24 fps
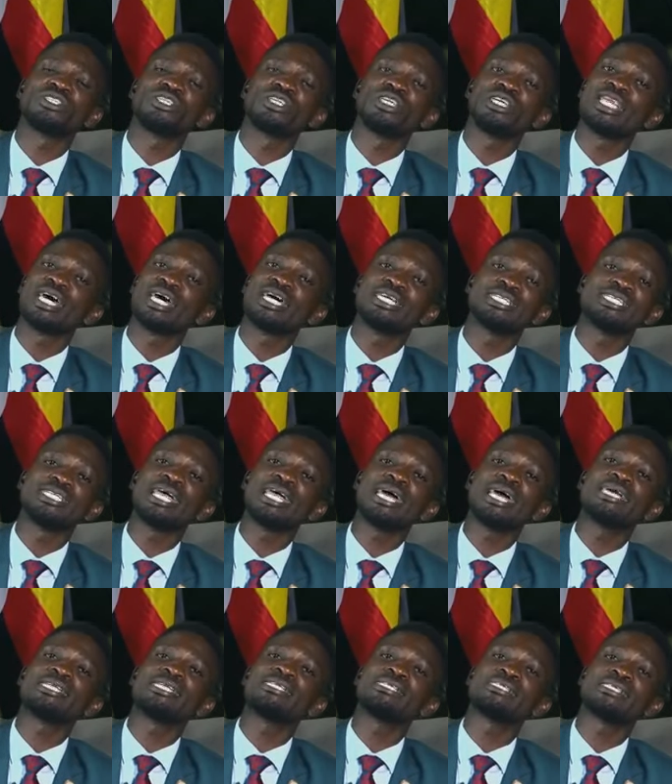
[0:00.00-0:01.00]
in
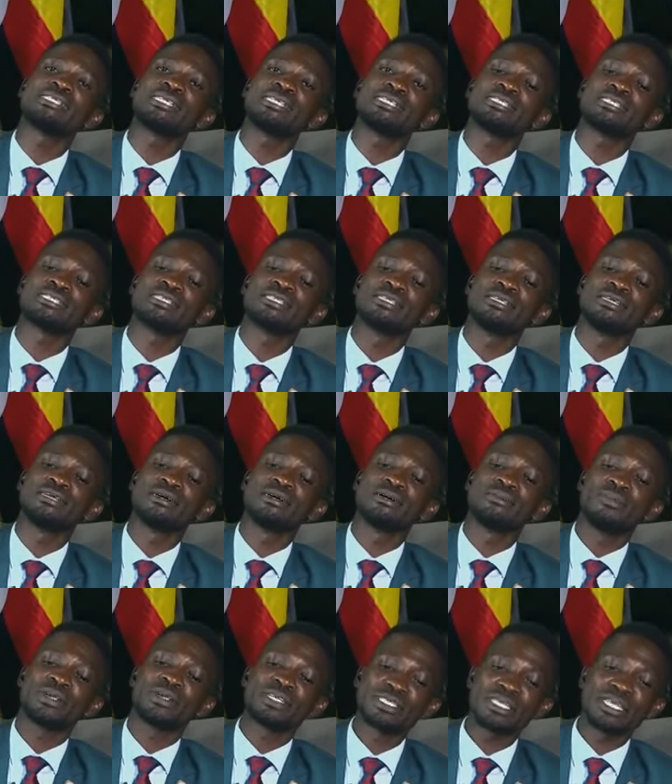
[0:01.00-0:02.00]
1986,
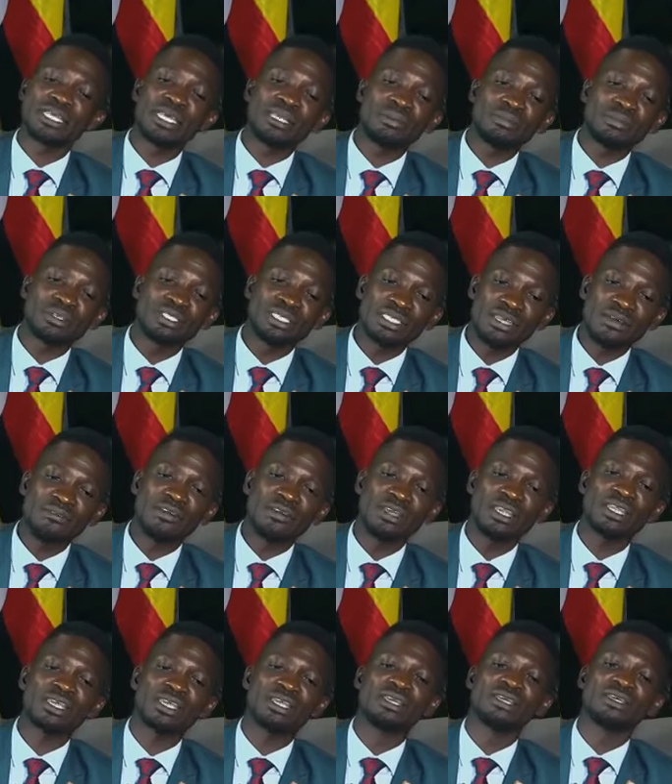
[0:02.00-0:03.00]
President
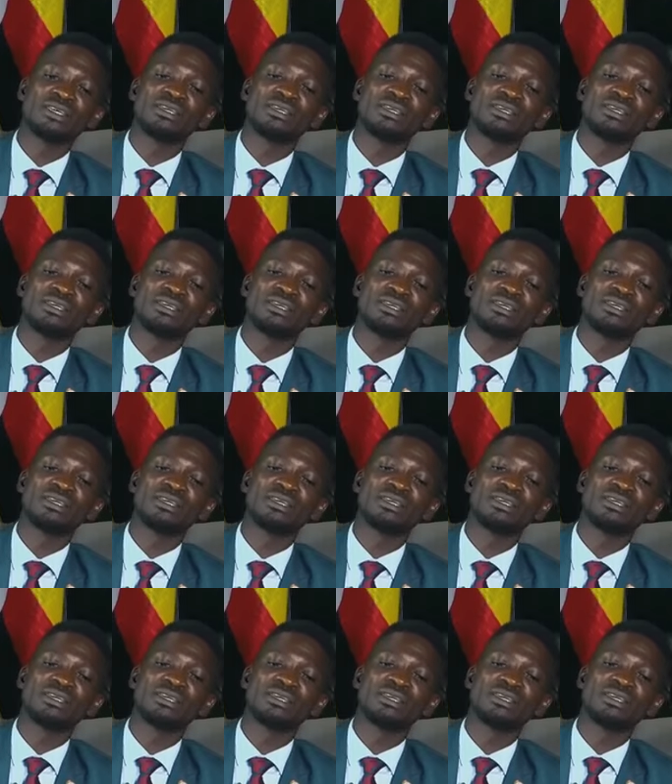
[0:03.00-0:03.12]
Museveni